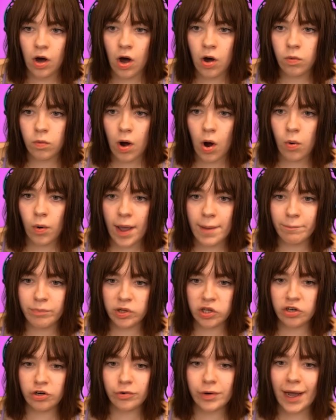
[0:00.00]
Oh, oh, and
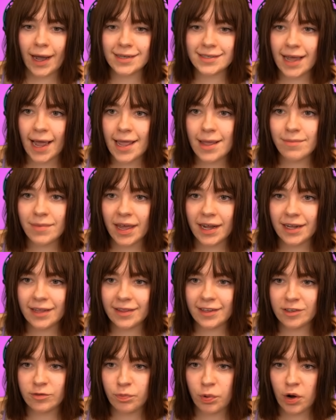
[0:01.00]
blue. Guys, I am
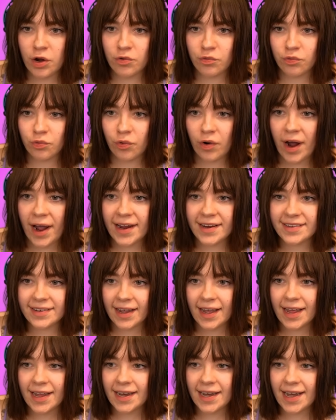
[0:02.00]
getting these put right
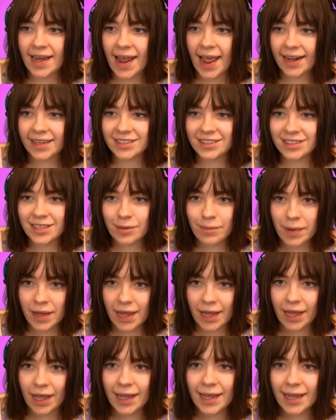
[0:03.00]
next to me.